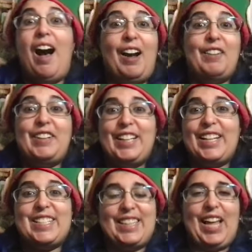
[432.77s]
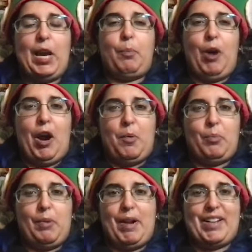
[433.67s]
I really did like Pride and
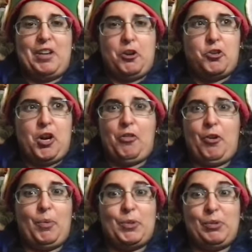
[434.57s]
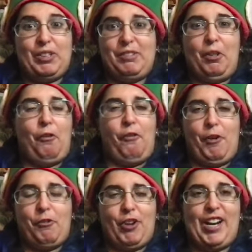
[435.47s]
Premeditation. I thought it was a really, really
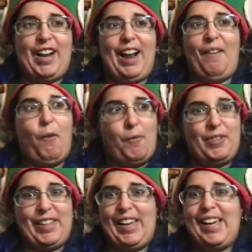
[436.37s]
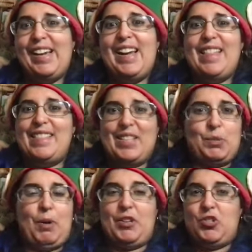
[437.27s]
fun read, and hopefully this
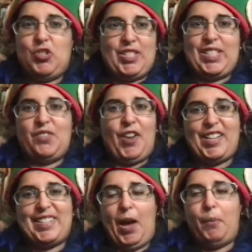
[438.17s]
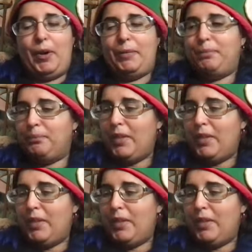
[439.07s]
one is just as fun as that one.